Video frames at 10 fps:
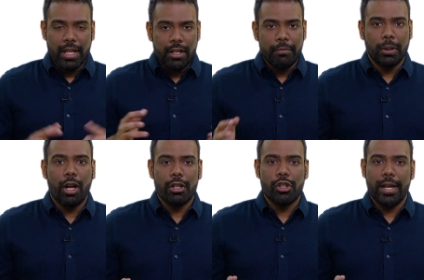Think of
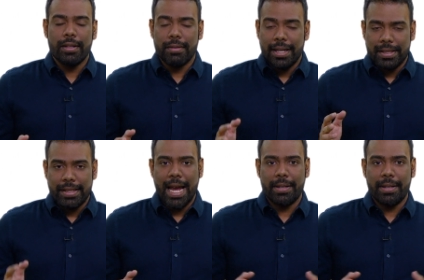blockchain as a